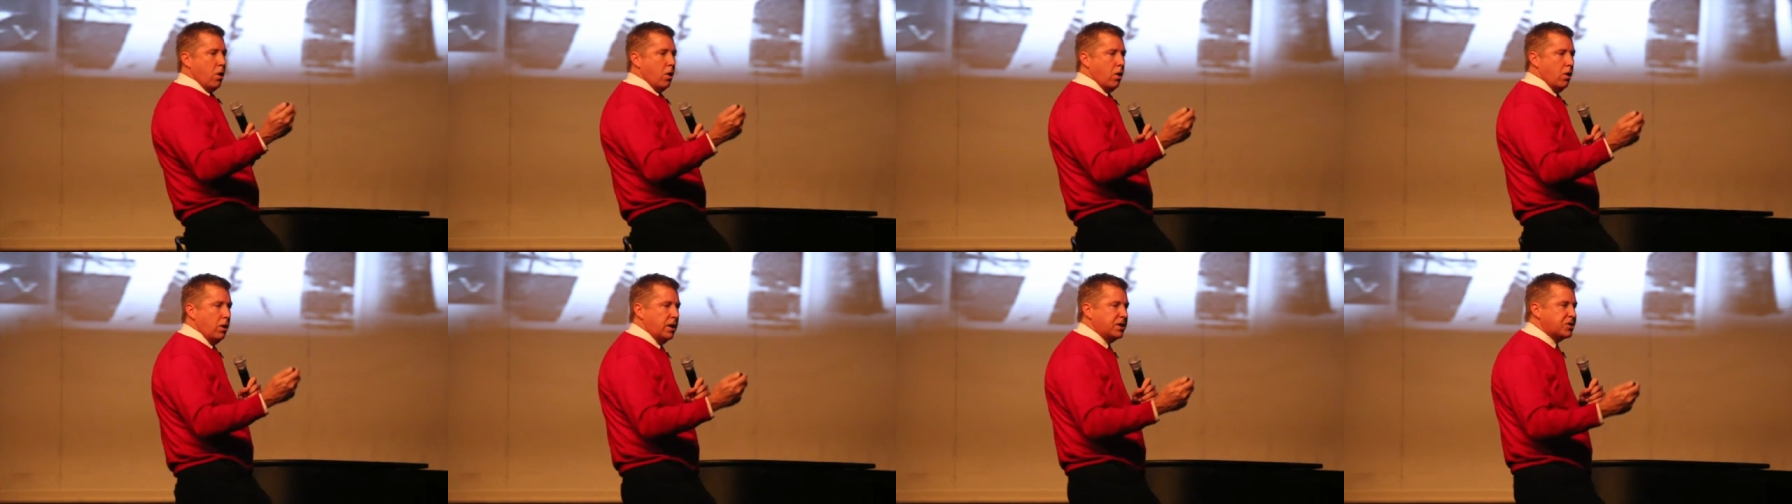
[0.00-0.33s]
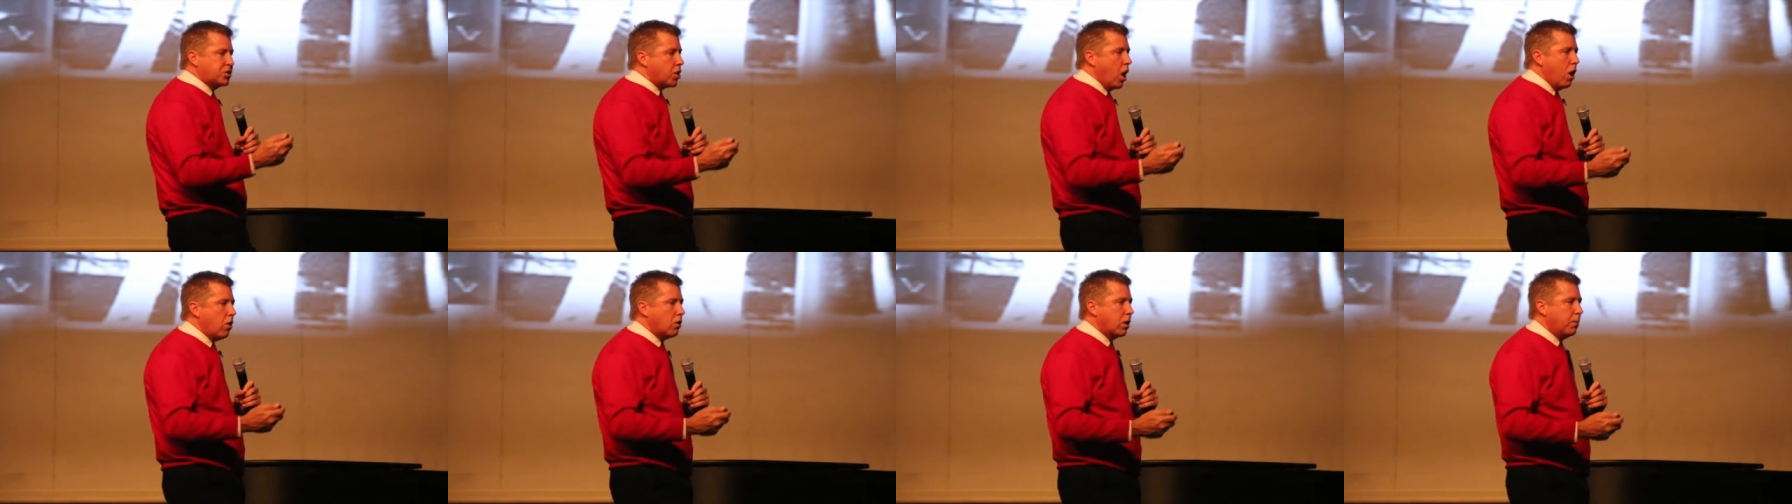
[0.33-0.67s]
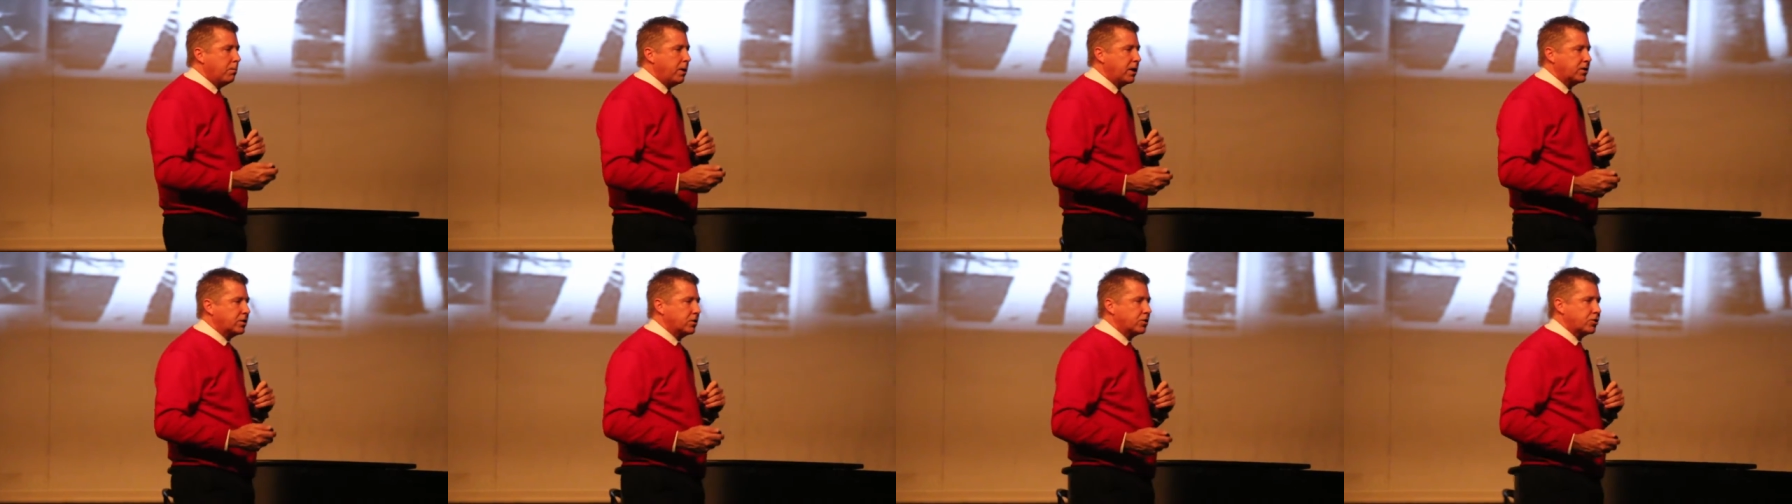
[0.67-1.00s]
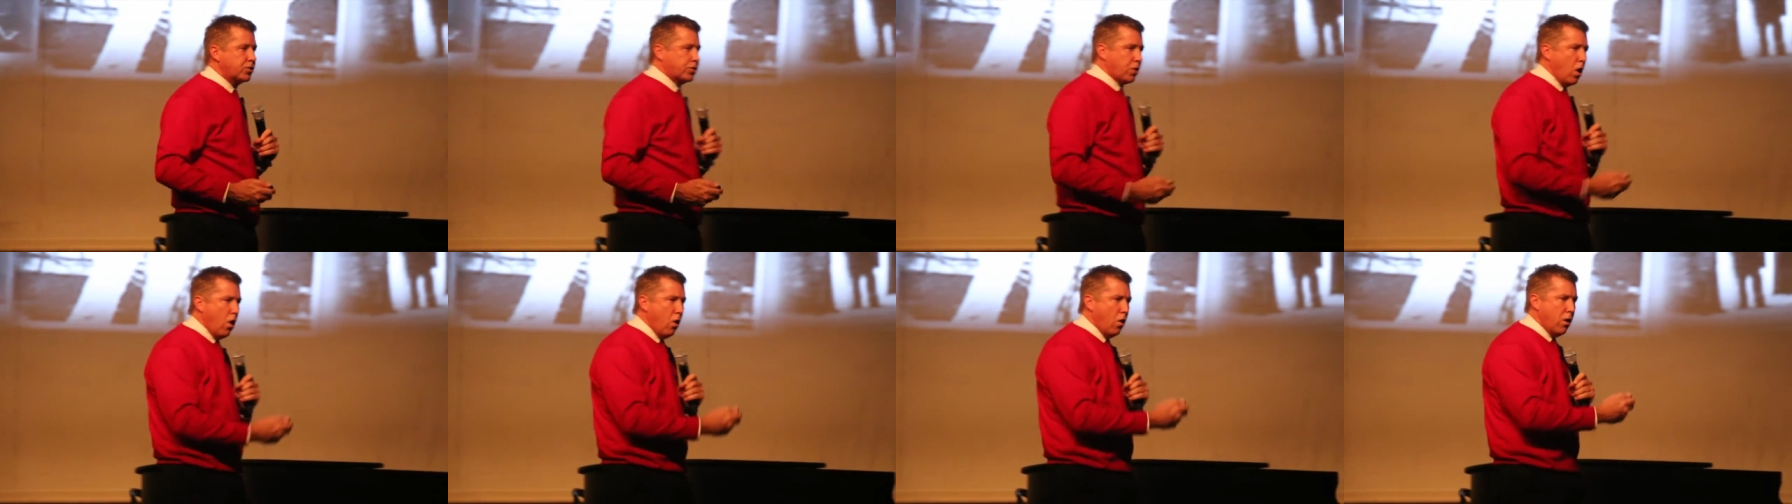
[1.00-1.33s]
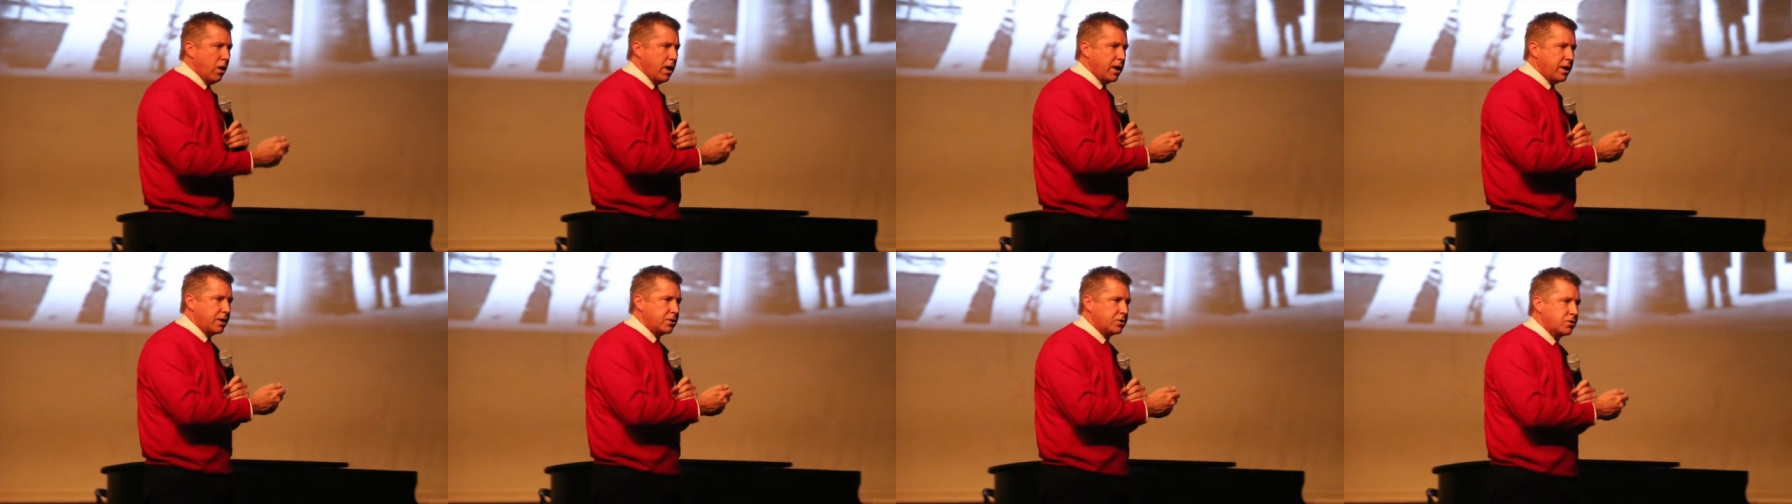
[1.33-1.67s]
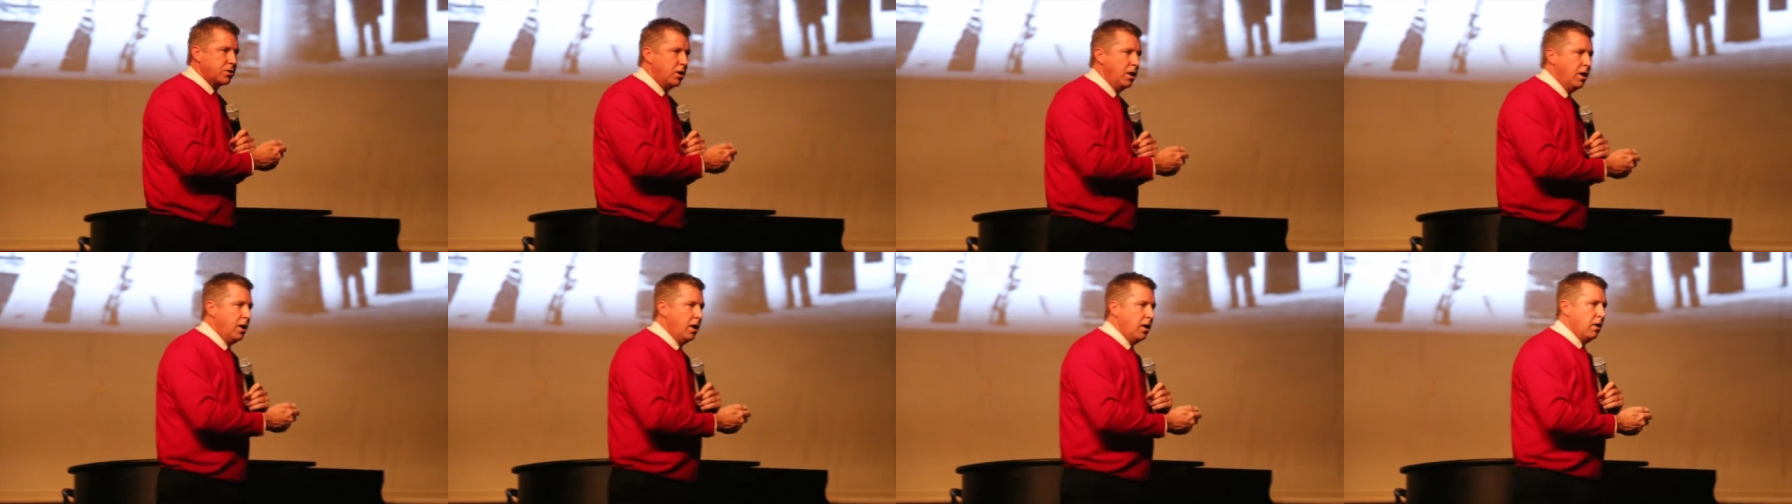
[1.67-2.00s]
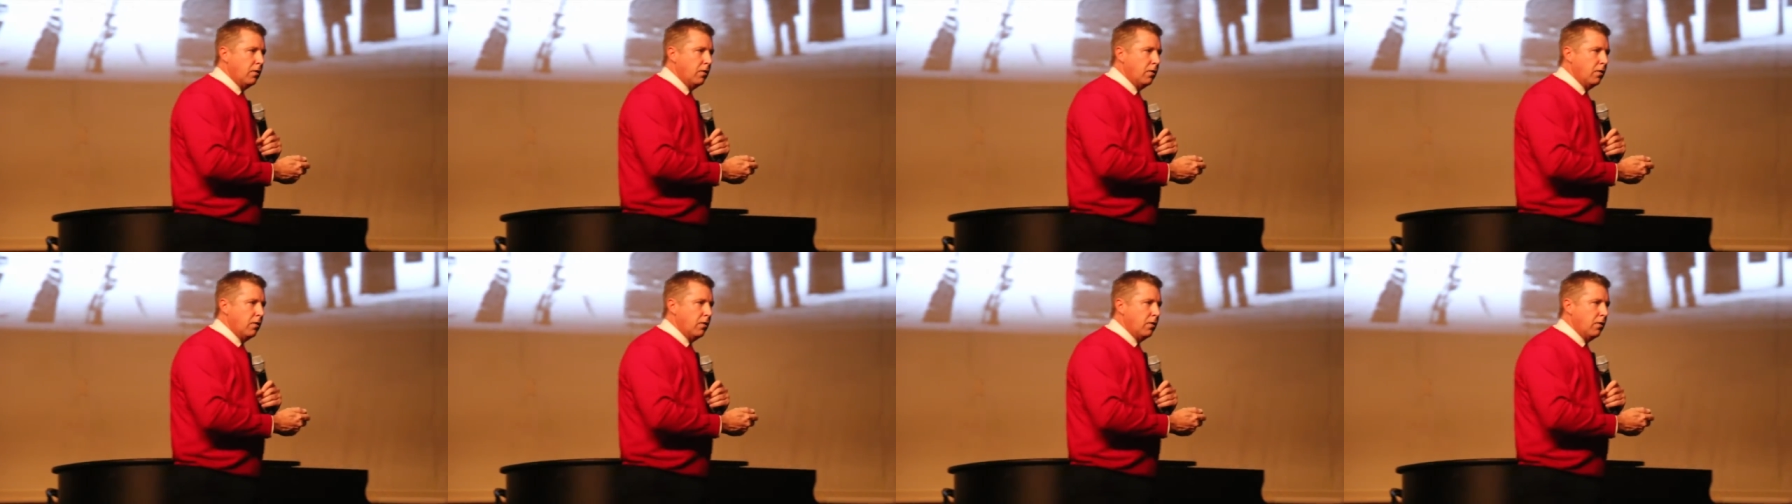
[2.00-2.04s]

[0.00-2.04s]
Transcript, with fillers: bar. Let's talk about the stories.